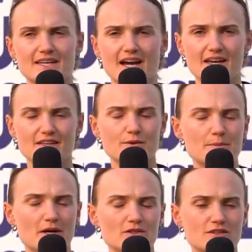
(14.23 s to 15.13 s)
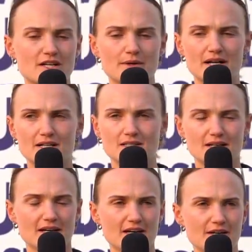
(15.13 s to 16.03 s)
Yeah, I think we bowled really well.
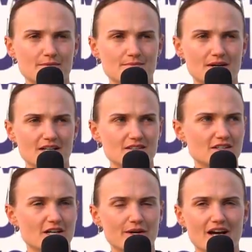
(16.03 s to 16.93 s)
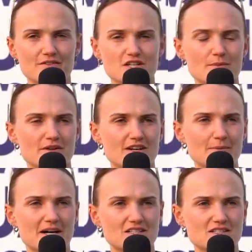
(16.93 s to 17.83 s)
And, at half-time we
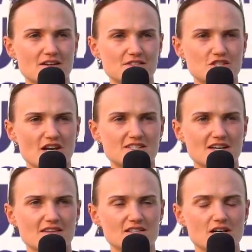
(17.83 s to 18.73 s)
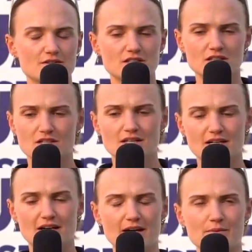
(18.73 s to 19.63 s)
really backed ourselves to chase down that total.
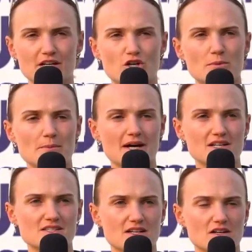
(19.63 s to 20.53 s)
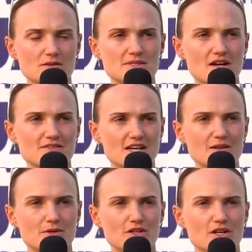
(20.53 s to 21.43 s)
We had a couple of batters that got themselves
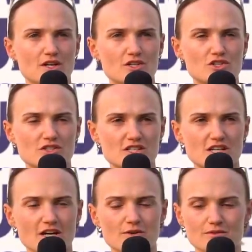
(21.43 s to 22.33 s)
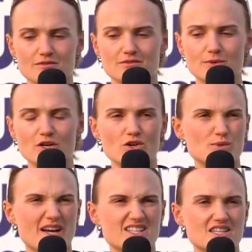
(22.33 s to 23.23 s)
in, but just, we
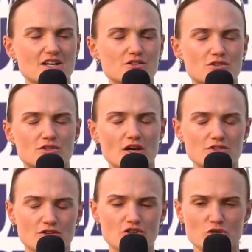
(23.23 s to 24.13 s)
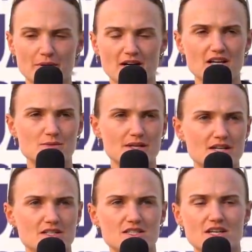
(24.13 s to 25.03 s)
lost wickets in those crucial periods. We
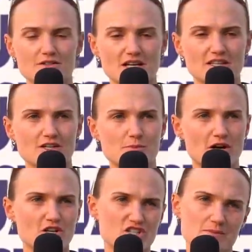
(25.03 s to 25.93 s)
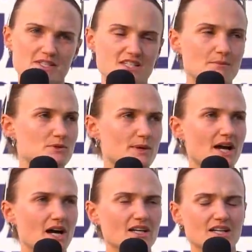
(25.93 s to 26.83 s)
didn't, take those partnerships as deep as we
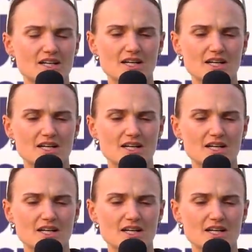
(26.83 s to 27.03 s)
can.